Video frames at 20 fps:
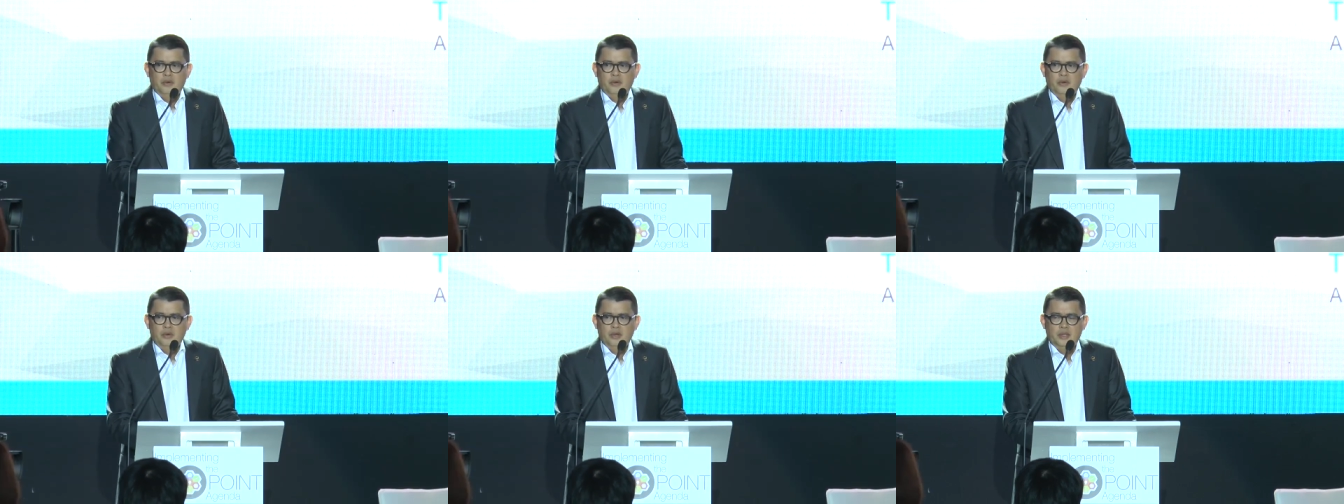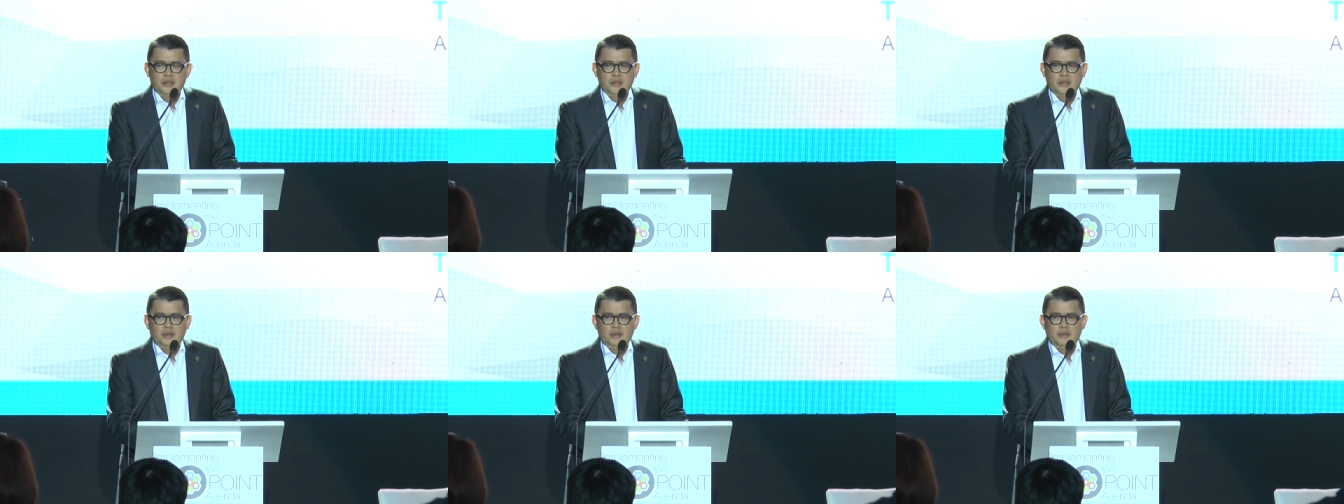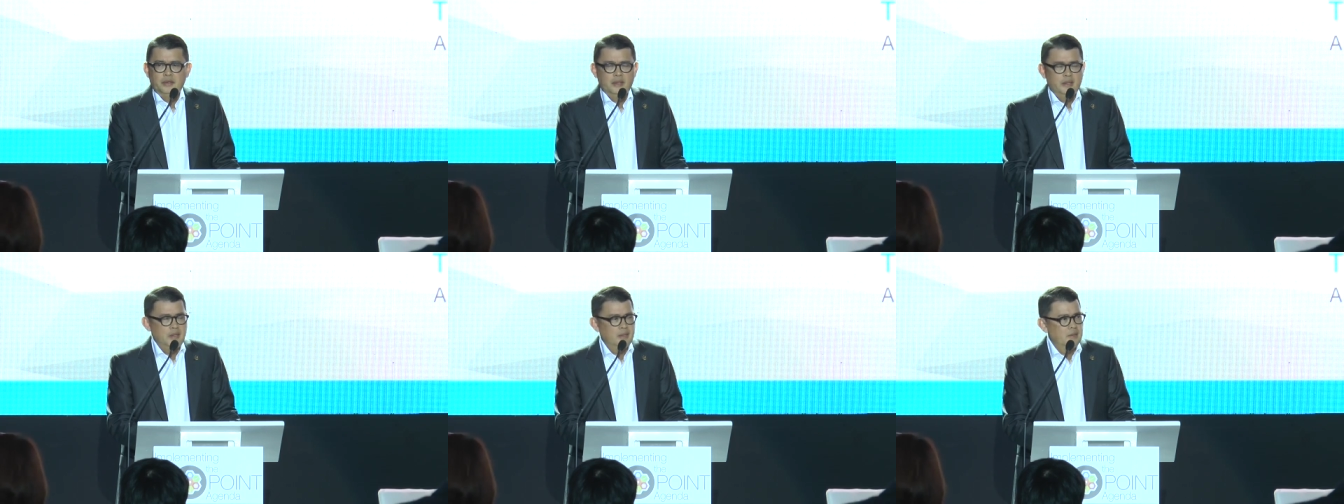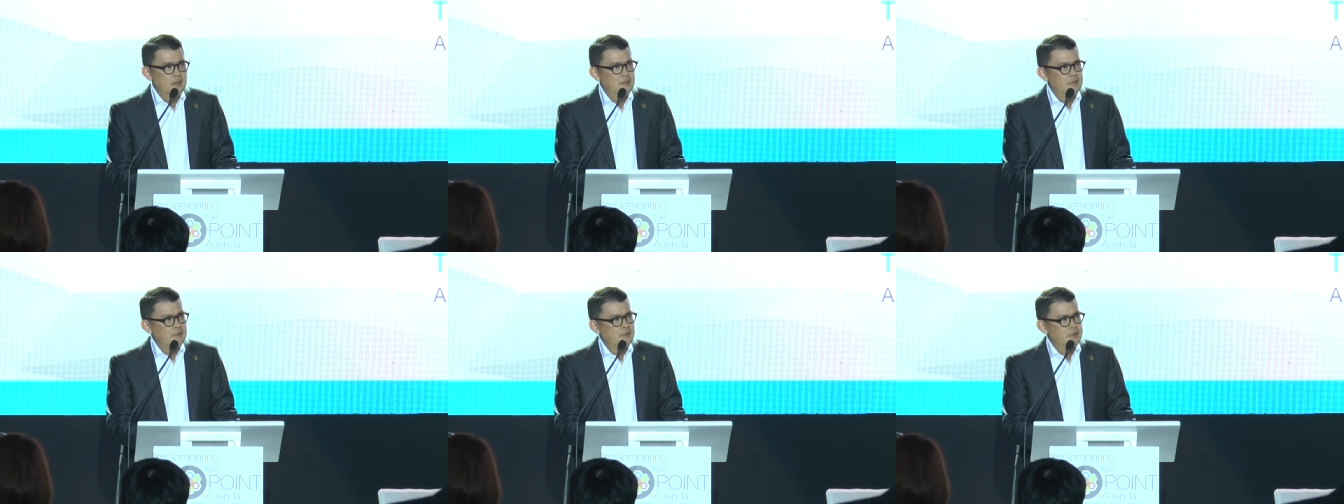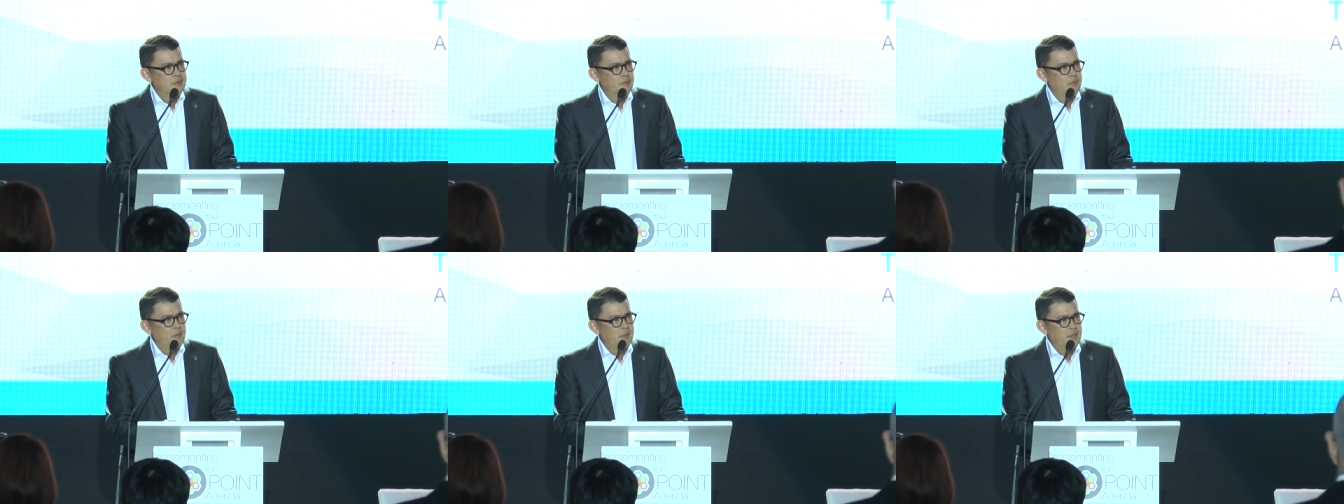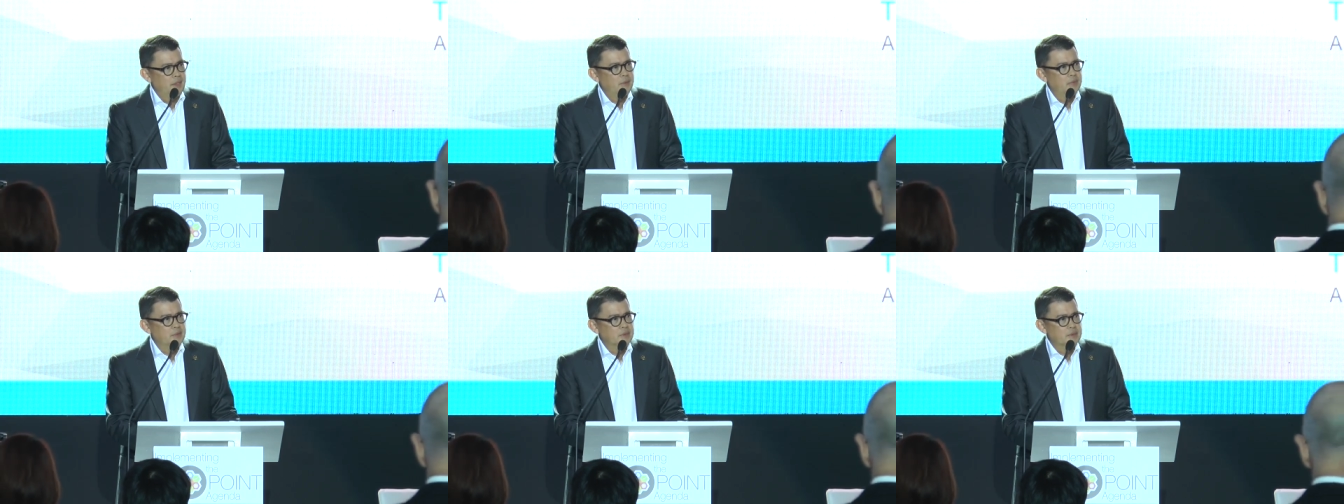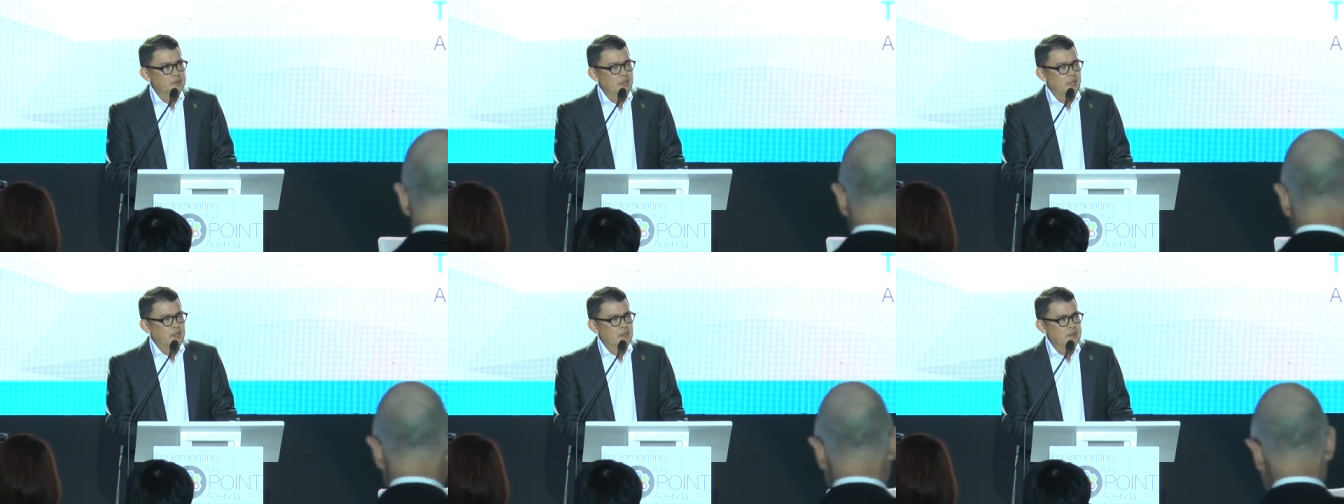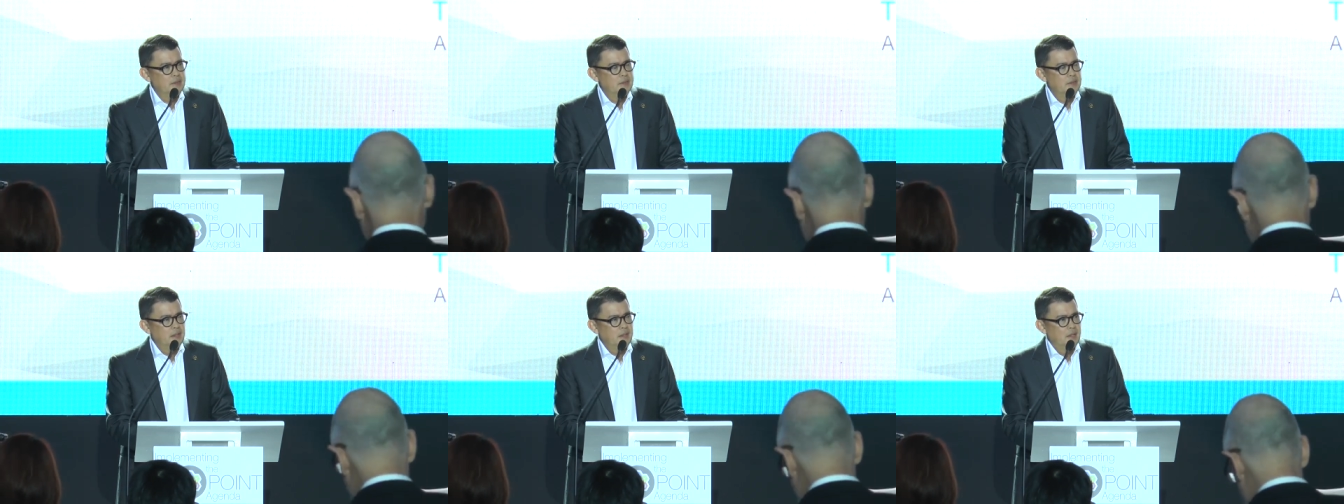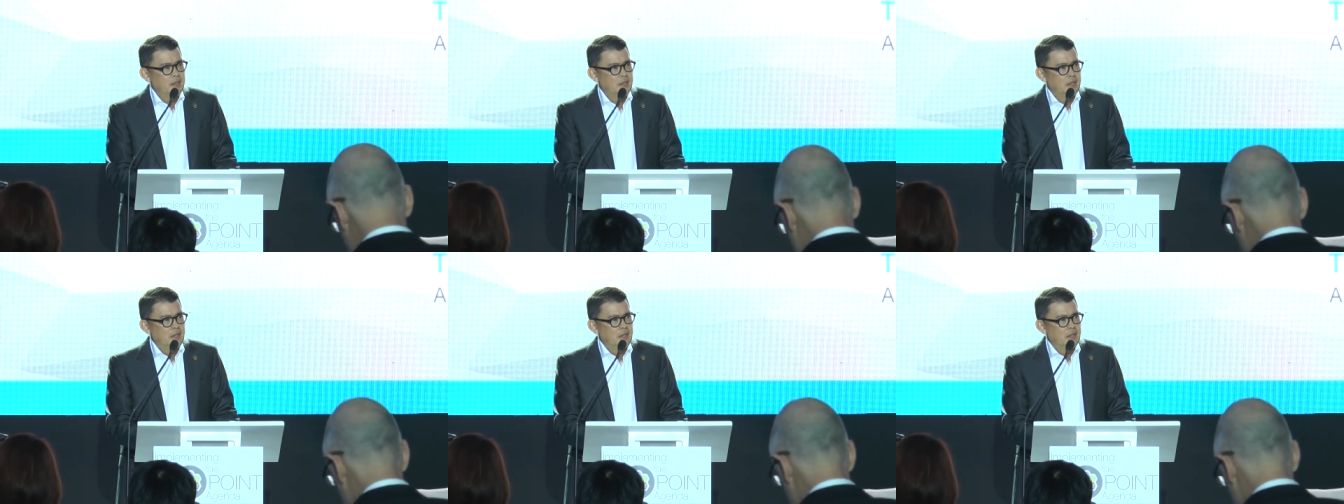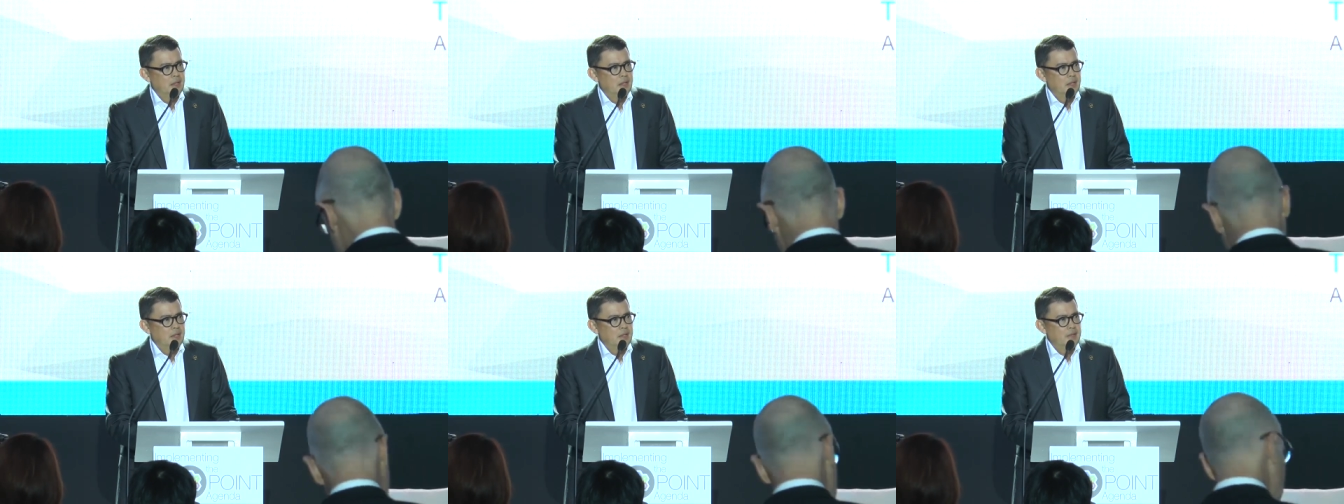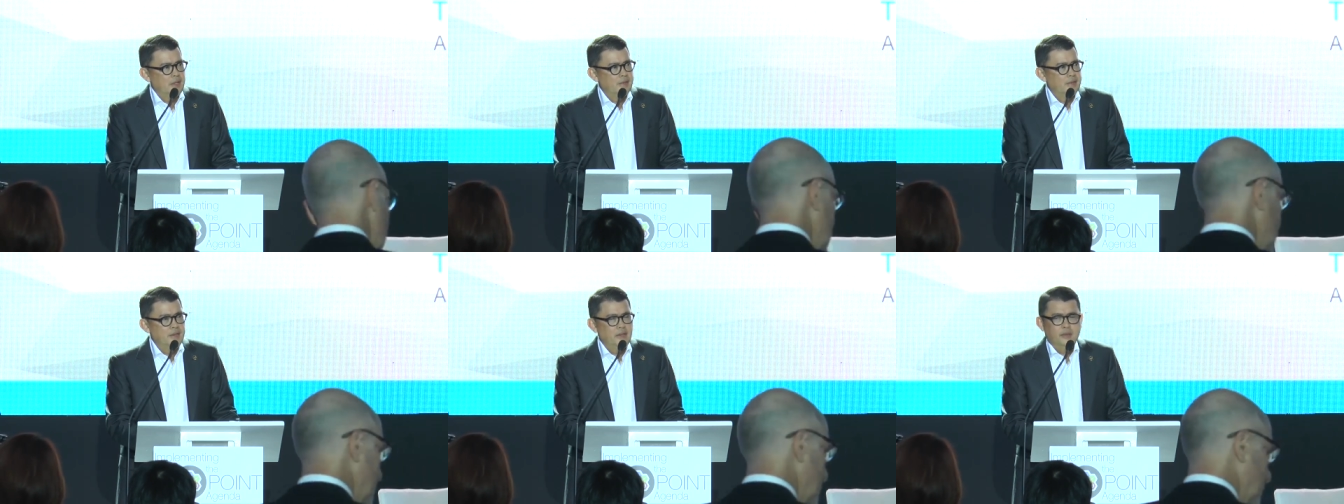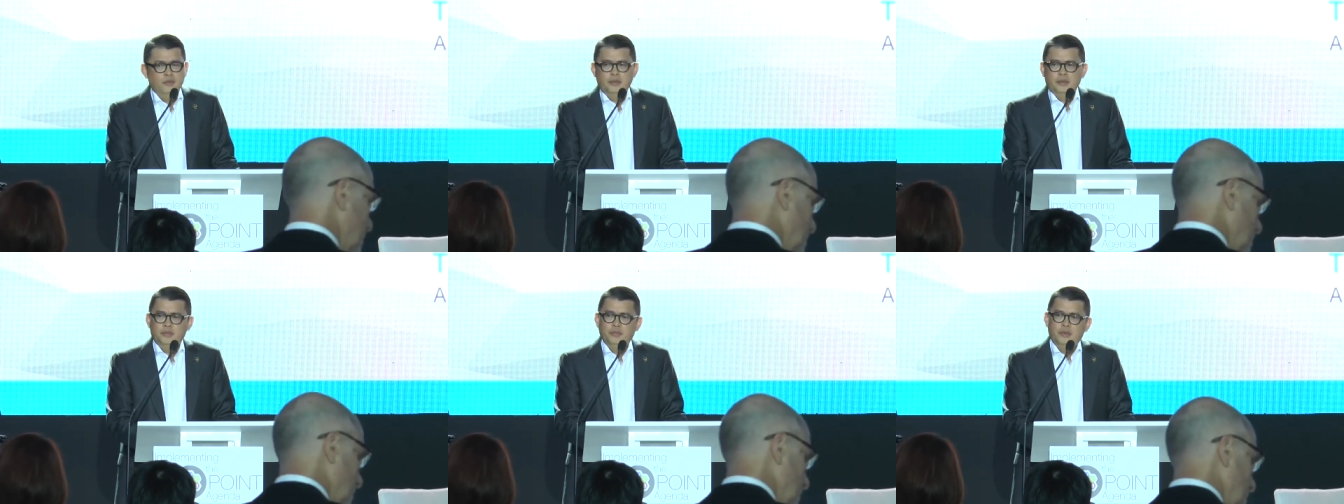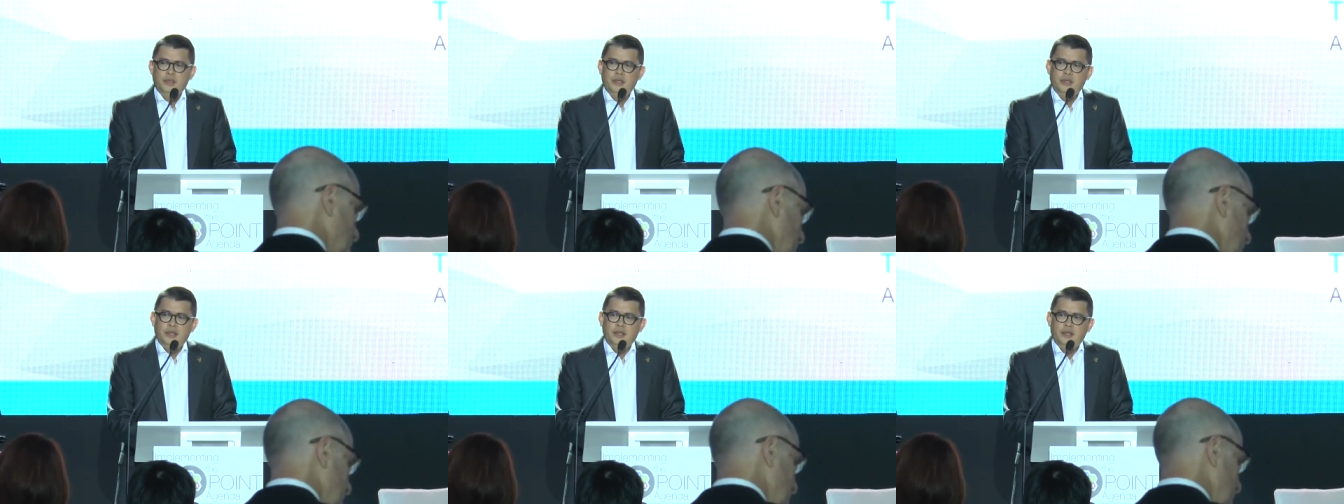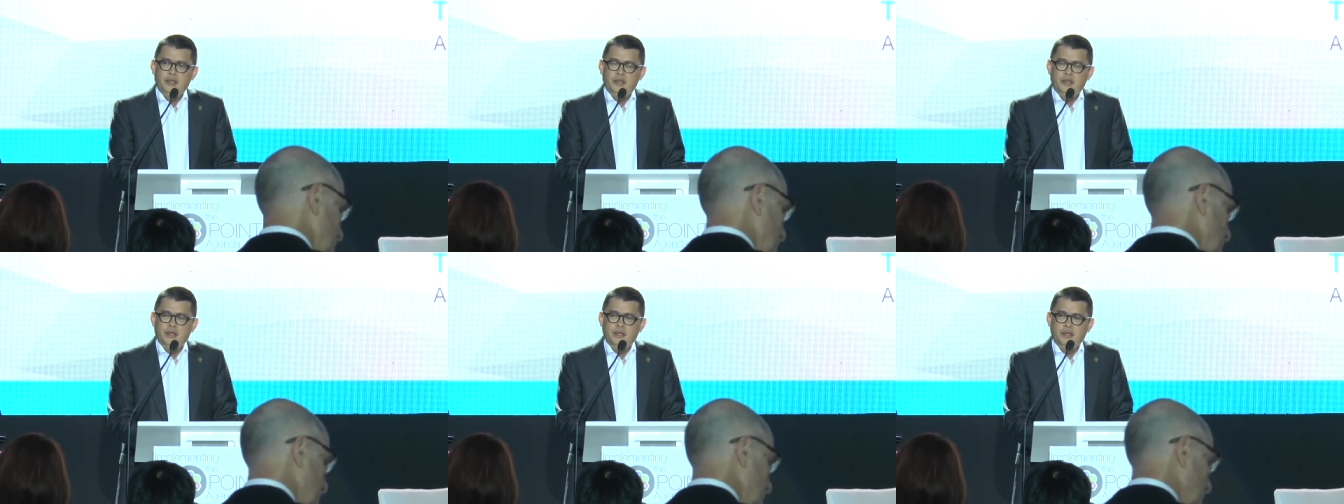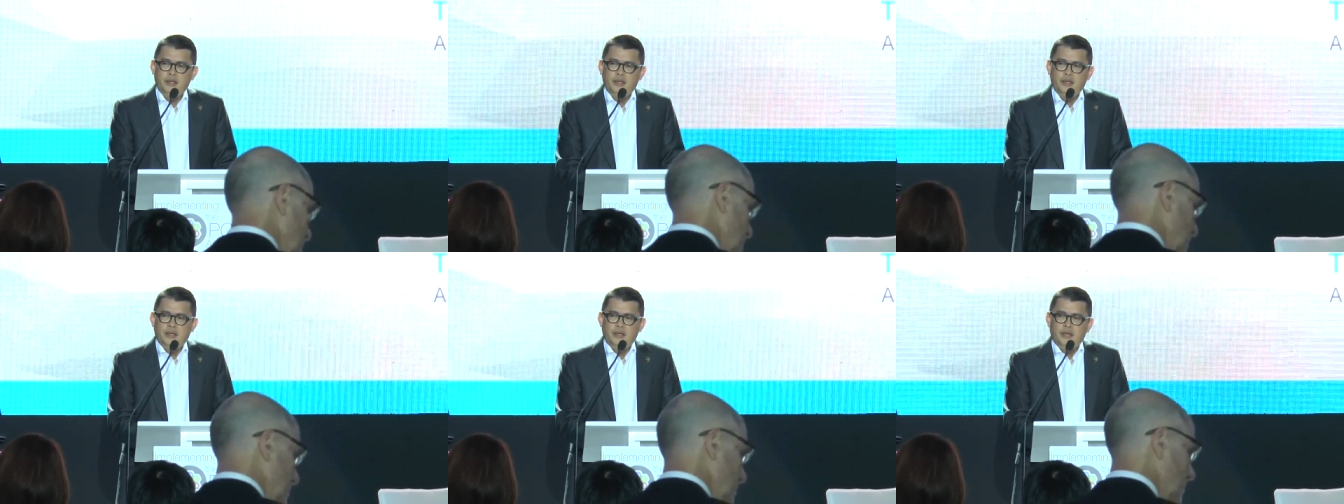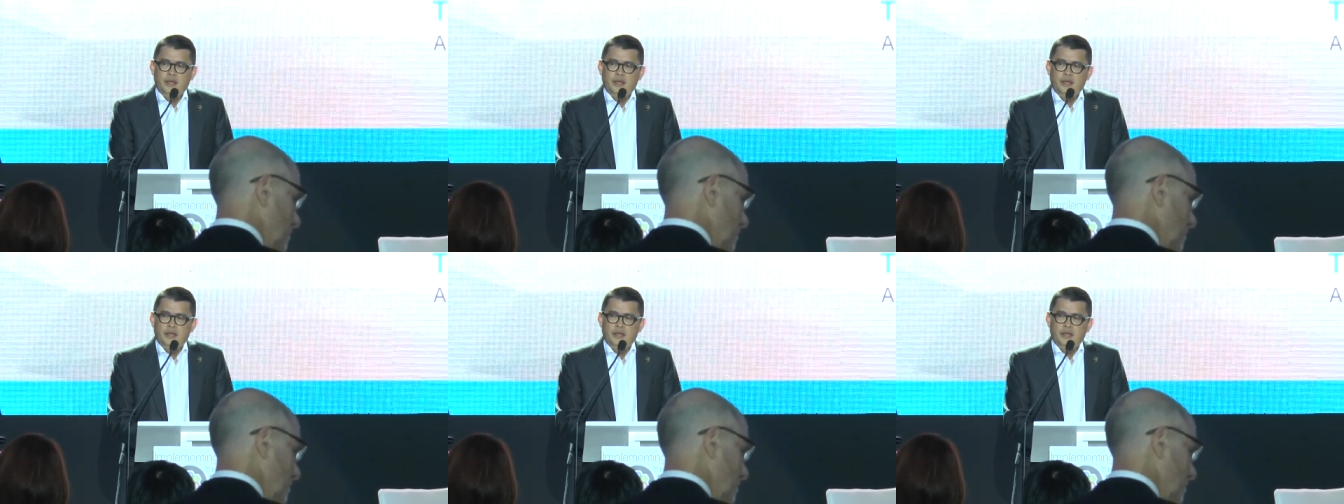awe at the way it was done. And I think what we